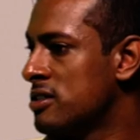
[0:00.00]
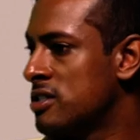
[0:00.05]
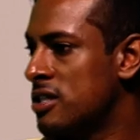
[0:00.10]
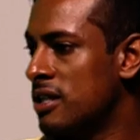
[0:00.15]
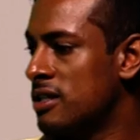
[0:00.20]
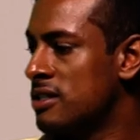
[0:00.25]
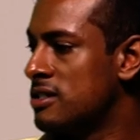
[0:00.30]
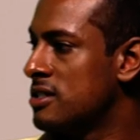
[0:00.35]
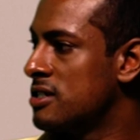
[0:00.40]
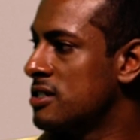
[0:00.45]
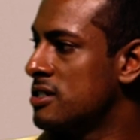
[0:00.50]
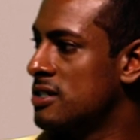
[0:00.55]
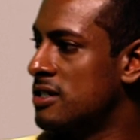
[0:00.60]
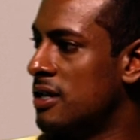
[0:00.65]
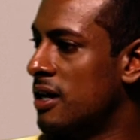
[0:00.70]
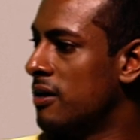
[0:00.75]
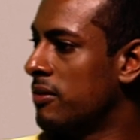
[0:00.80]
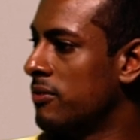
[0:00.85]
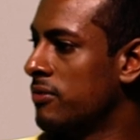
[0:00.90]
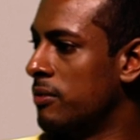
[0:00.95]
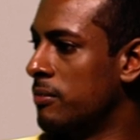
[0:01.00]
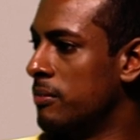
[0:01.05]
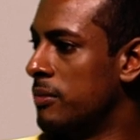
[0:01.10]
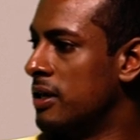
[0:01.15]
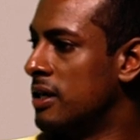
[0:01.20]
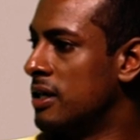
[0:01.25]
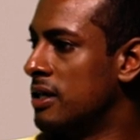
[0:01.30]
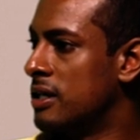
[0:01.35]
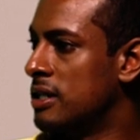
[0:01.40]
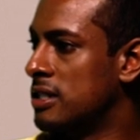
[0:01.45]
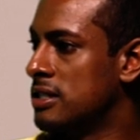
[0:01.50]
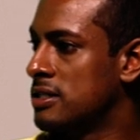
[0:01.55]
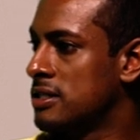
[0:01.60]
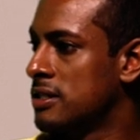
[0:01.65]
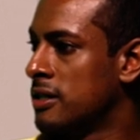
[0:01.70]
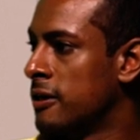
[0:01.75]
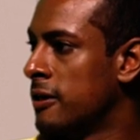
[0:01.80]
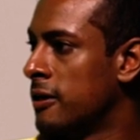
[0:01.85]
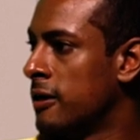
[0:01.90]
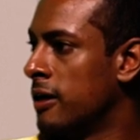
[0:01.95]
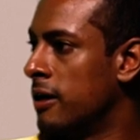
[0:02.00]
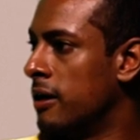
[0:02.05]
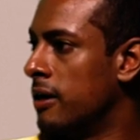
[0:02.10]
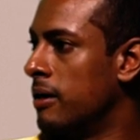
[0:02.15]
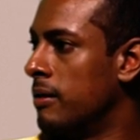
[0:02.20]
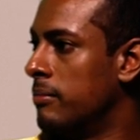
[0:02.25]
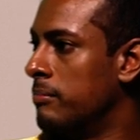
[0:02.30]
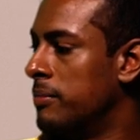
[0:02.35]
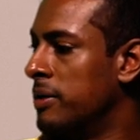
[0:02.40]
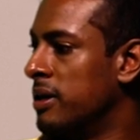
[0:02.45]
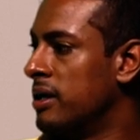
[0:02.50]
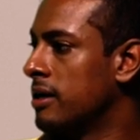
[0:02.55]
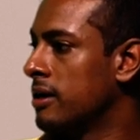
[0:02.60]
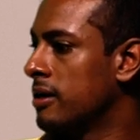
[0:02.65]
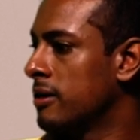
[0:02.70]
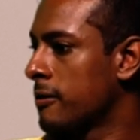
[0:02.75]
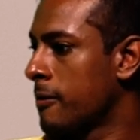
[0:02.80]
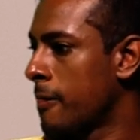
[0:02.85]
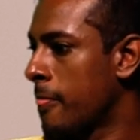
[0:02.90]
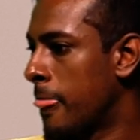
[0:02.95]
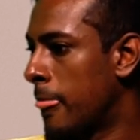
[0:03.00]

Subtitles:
challenges now for me is being,